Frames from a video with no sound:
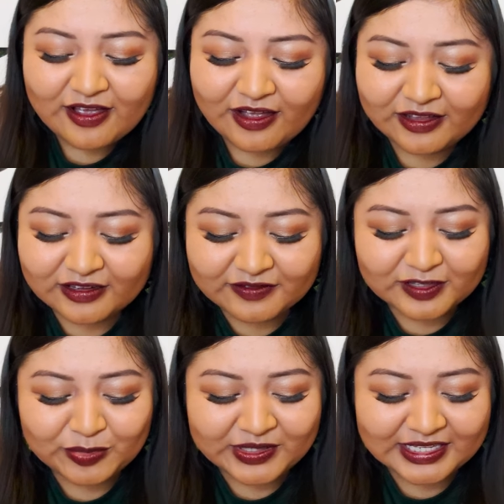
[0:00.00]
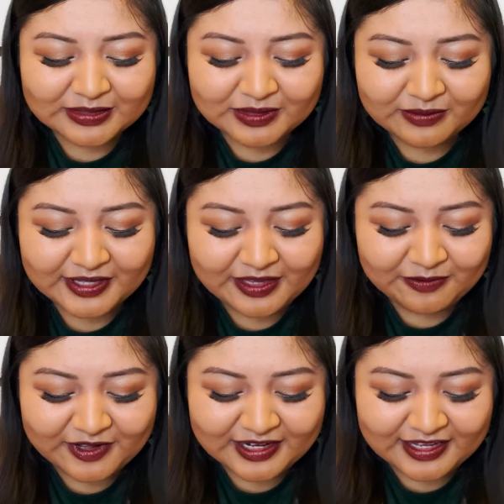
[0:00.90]
all over the place with what he
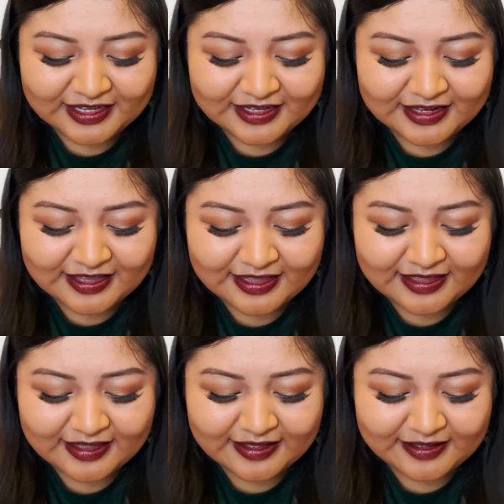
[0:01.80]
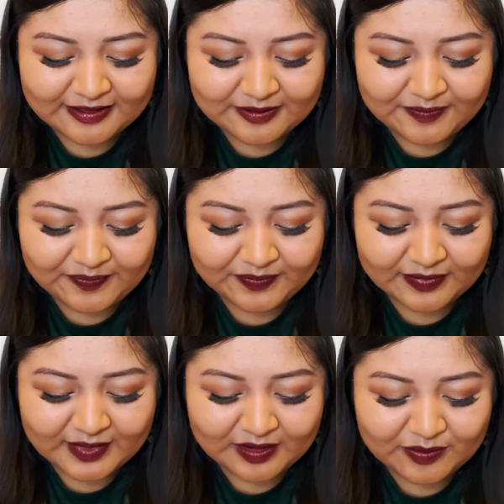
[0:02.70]
wanted. Um,
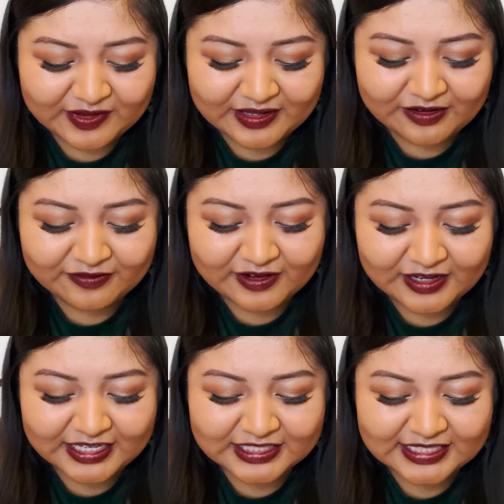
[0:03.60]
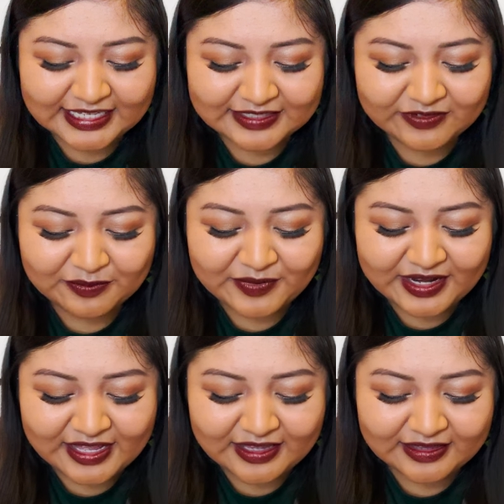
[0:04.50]
but overall, he just asked for
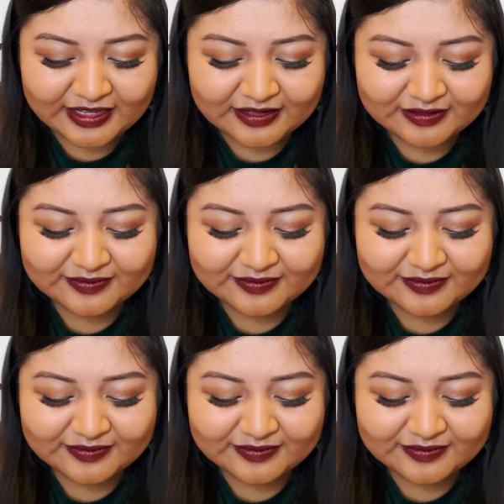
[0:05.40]
money. Like,